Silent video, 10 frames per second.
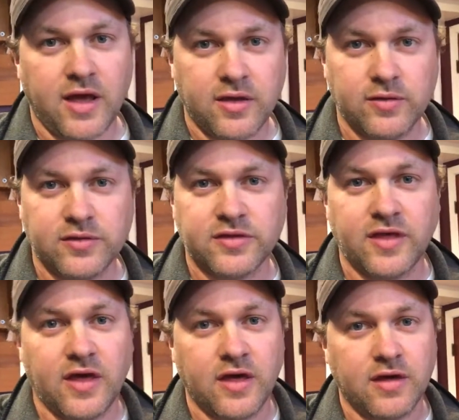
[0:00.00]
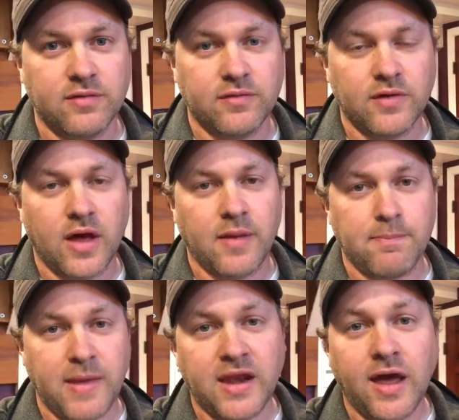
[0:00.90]
I use the
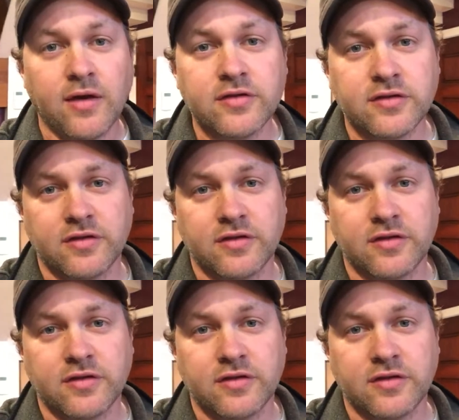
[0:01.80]
main house,